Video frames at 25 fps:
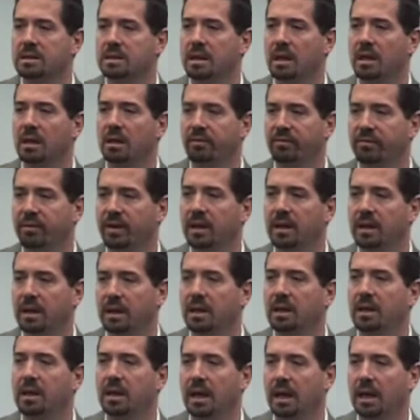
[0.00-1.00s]
cellophane
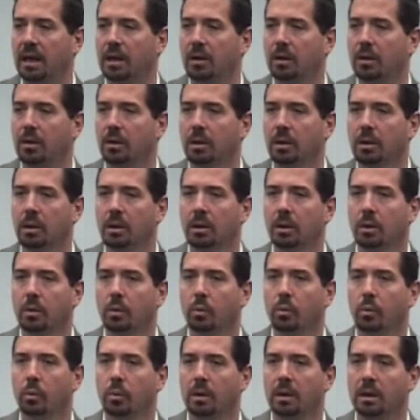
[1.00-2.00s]
indicator
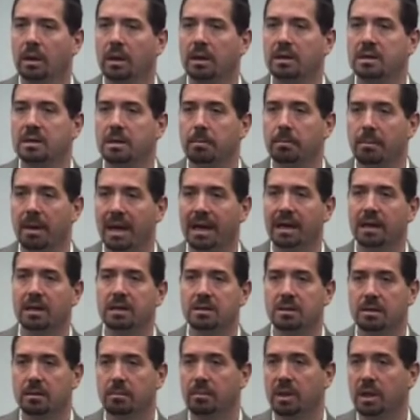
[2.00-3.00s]
is a
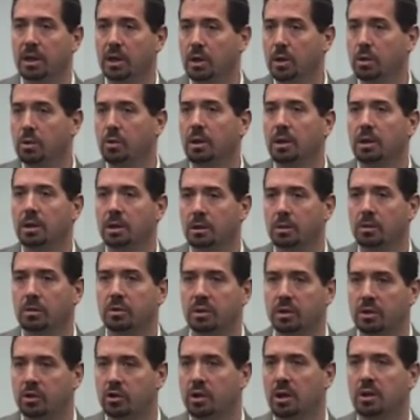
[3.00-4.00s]
mechanism that you can
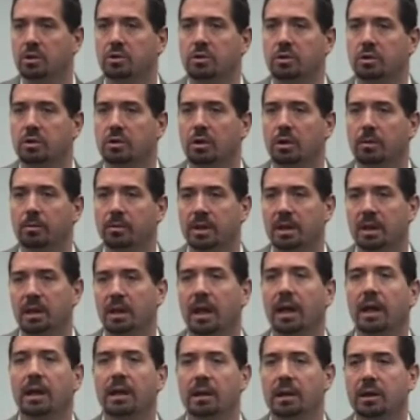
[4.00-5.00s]
use to judge or determine the
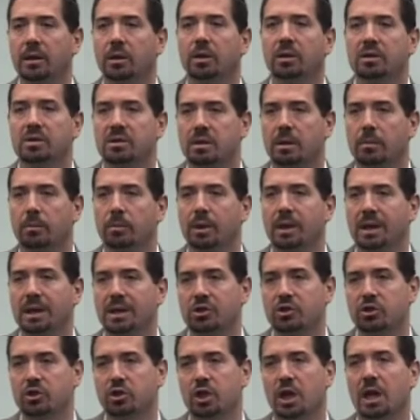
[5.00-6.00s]
likelihood someone
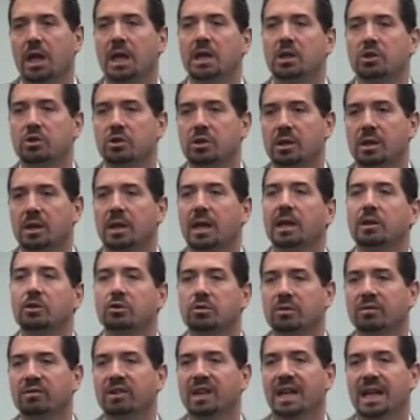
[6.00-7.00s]
has changed the
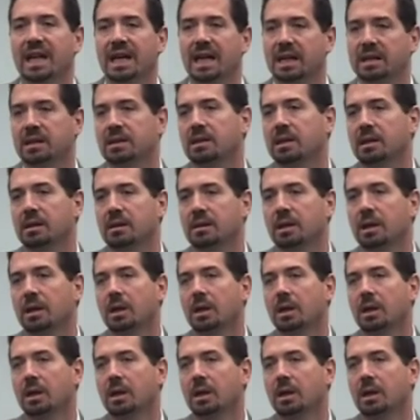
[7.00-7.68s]
nature of the content.